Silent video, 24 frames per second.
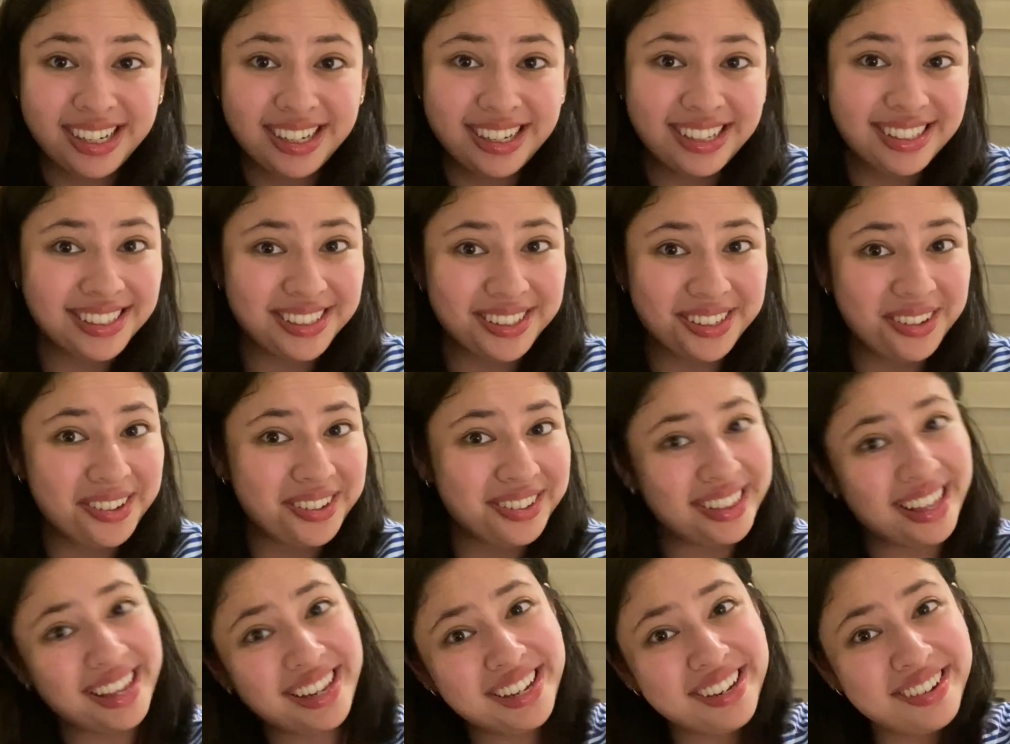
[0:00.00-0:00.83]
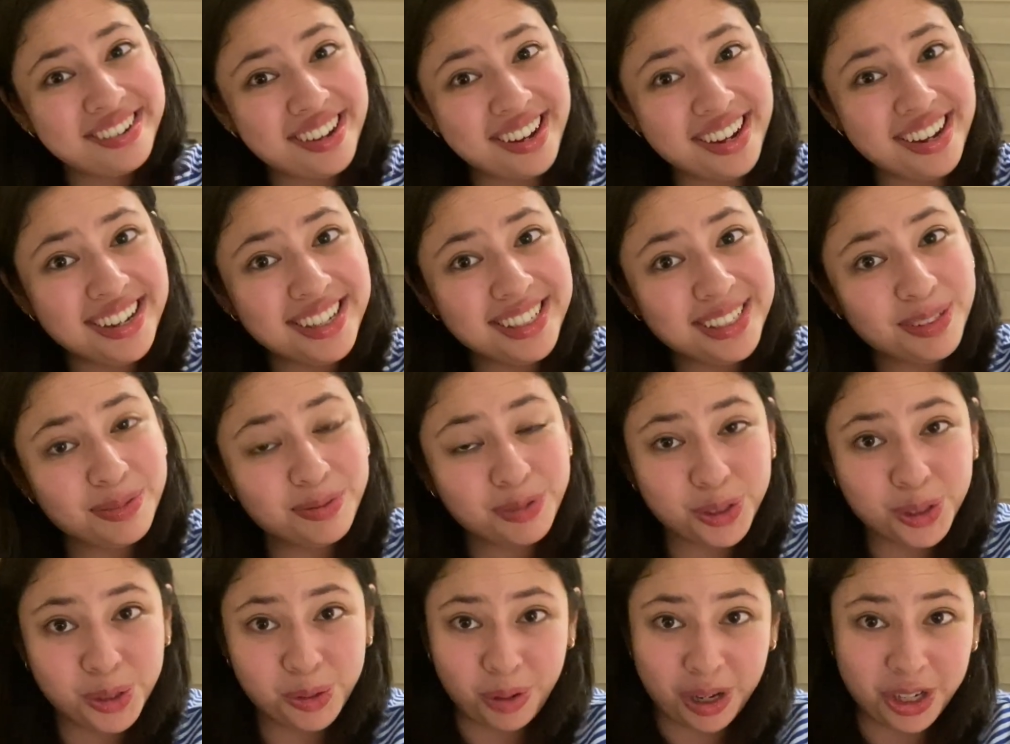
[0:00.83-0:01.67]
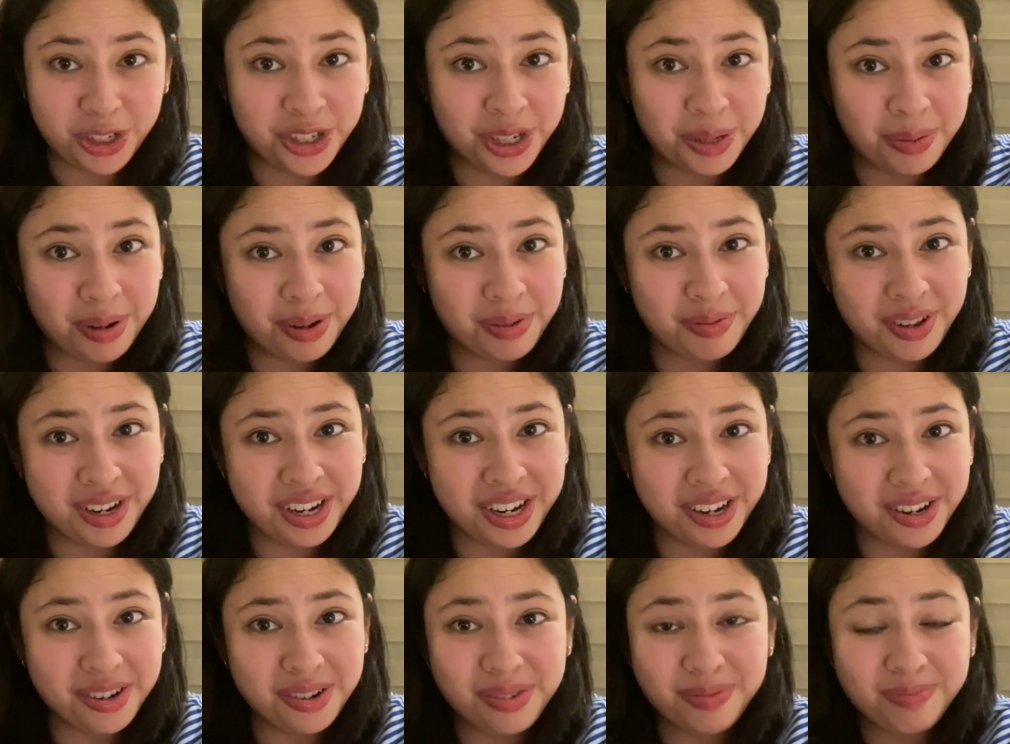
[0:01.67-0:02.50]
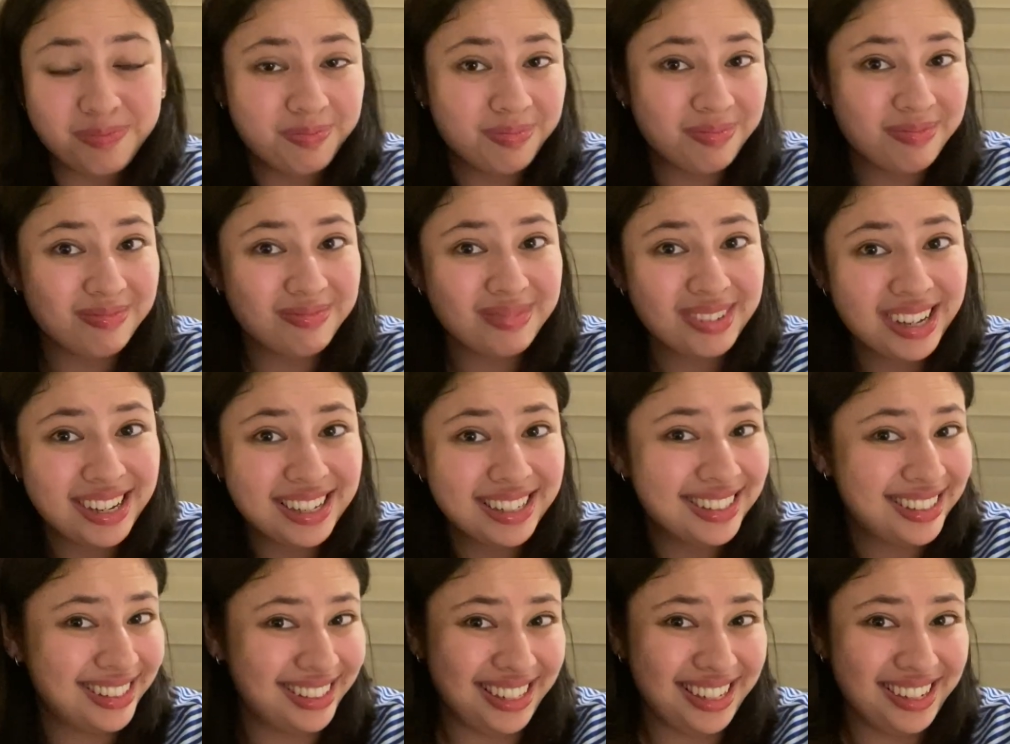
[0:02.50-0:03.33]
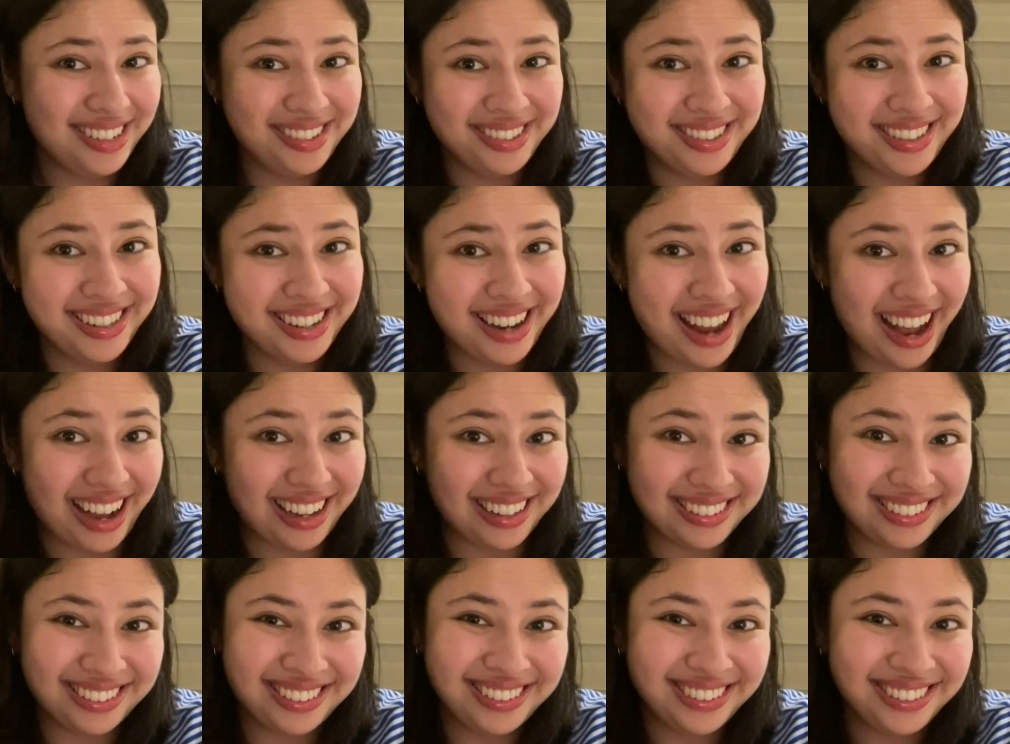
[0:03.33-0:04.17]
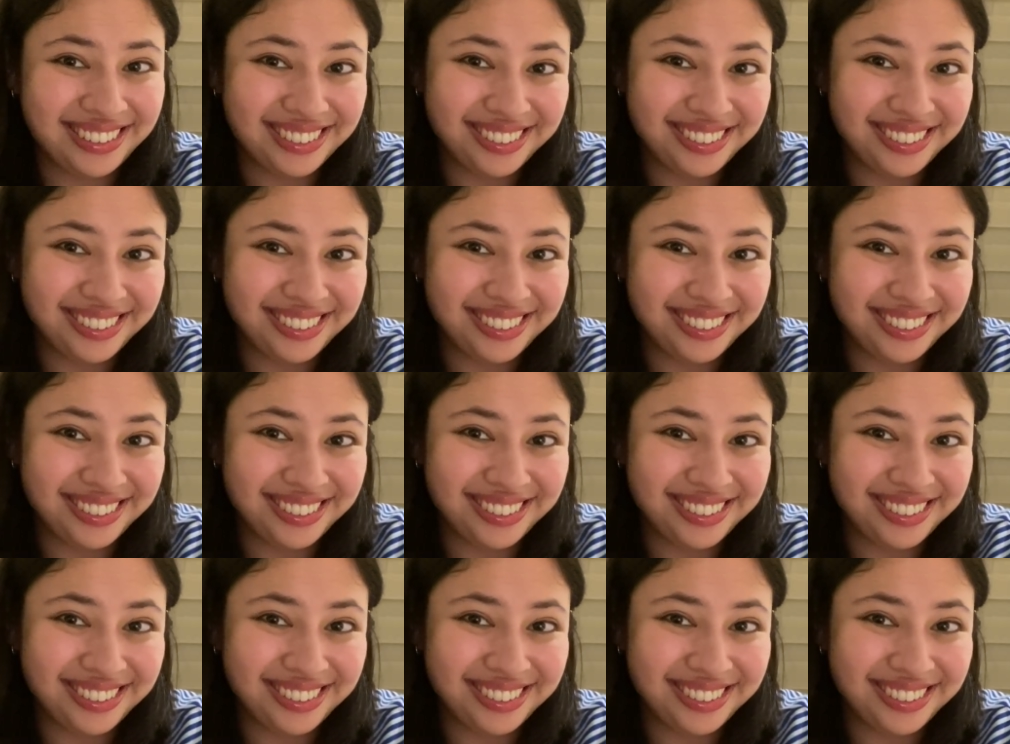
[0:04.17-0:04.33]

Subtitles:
So thank you guys for watching my video. See you in the next.